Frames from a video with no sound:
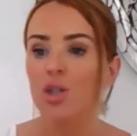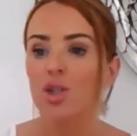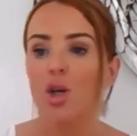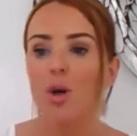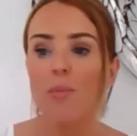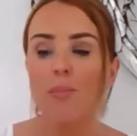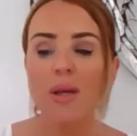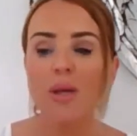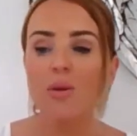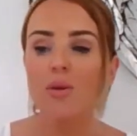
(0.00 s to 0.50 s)

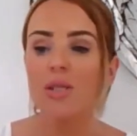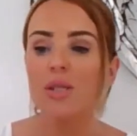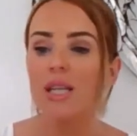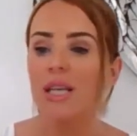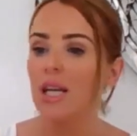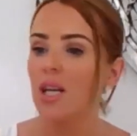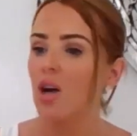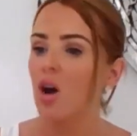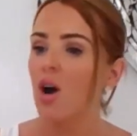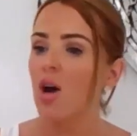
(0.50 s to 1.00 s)
Don't build
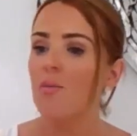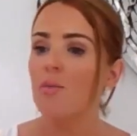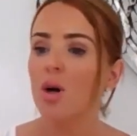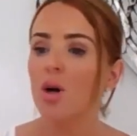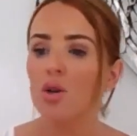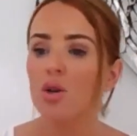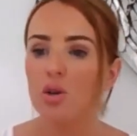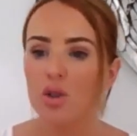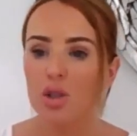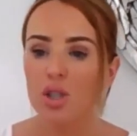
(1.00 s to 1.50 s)
it in I'm
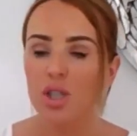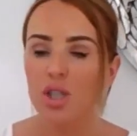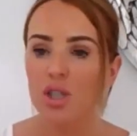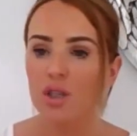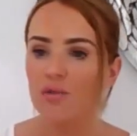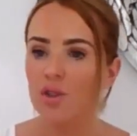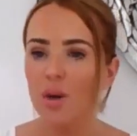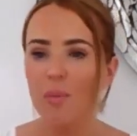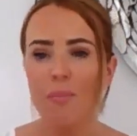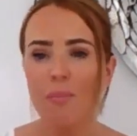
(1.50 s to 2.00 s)
not good
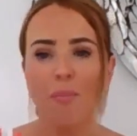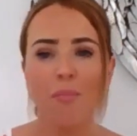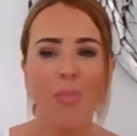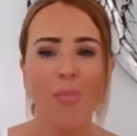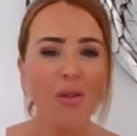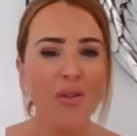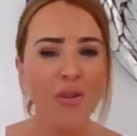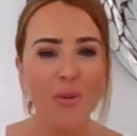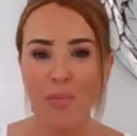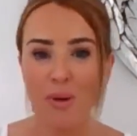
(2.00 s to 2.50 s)
enough. Don't
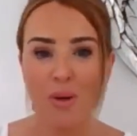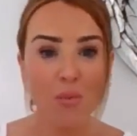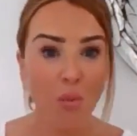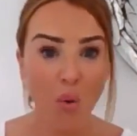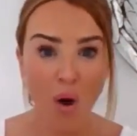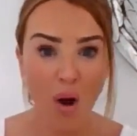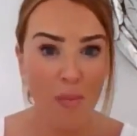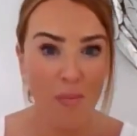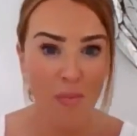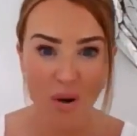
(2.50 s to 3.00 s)
bother
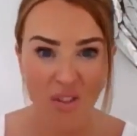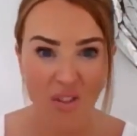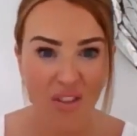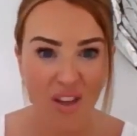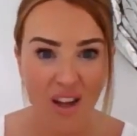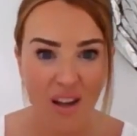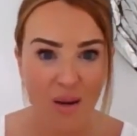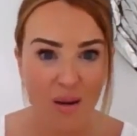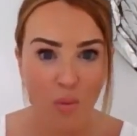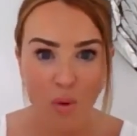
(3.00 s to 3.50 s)
why
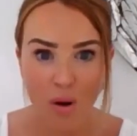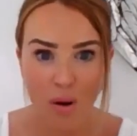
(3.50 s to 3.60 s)
bother?